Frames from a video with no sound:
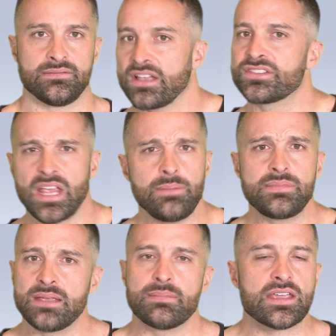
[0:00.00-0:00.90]
Same
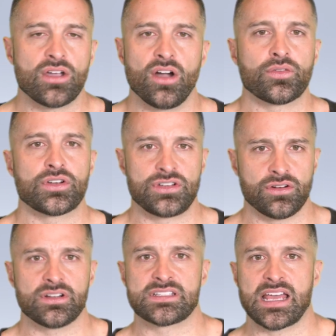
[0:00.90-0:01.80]
thing may go for
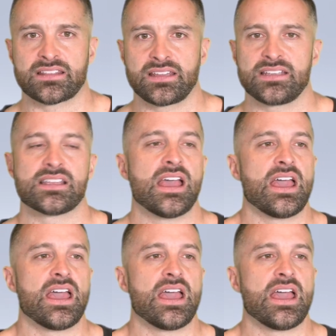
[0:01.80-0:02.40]
endurance athletes.